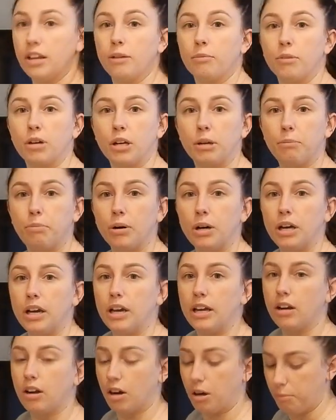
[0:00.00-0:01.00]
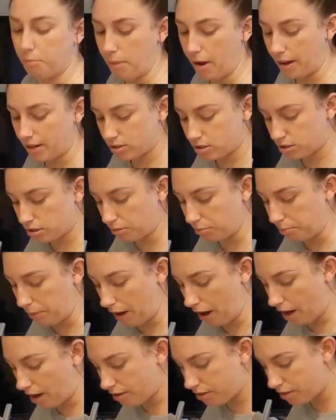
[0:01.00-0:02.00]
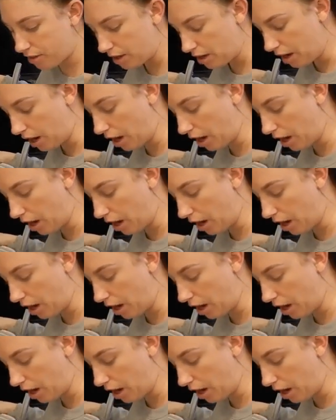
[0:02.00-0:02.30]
that I'm going to put in our master bath.